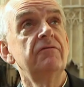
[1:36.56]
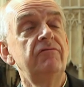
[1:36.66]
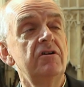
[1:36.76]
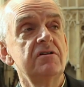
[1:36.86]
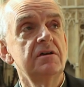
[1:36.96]
a
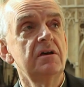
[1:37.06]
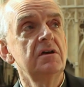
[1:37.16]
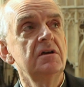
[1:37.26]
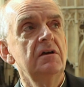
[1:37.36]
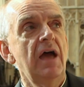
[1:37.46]
very
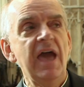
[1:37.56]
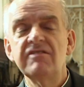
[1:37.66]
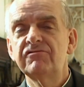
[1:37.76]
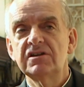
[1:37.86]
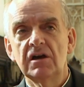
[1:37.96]

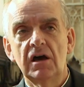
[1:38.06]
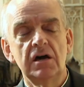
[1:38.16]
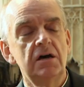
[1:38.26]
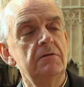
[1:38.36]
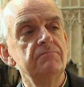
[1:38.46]
heavy
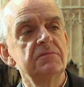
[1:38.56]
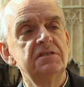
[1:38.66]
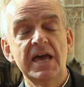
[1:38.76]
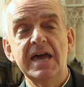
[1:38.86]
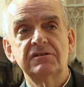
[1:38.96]

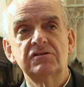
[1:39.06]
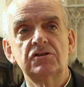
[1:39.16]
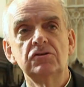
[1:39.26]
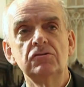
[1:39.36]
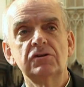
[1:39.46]
debt
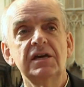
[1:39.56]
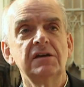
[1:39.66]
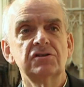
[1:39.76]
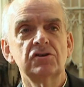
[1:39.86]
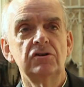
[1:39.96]
to
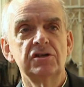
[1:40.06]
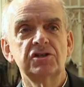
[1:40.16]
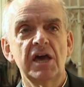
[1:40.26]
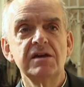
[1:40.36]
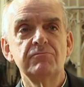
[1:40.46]
King's
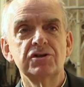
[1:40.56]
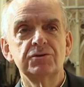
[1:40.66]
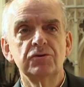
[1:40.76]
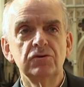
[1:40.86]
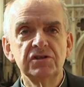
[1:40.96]
College,
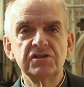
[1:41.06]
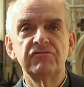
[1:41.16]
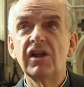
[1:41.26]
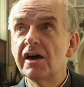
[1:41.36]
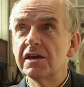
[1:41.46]
Cambridge, with all these
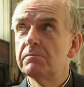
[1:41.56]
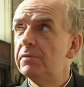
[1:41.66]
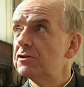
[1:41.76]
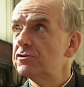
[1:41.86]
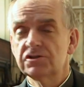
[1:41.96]
flying
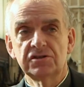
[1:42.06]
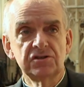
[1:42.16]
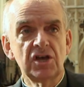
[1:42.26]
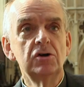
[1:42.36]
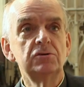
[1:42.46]

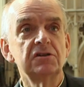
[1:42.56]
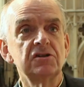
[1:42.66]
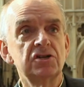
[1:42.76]
buttresses holding the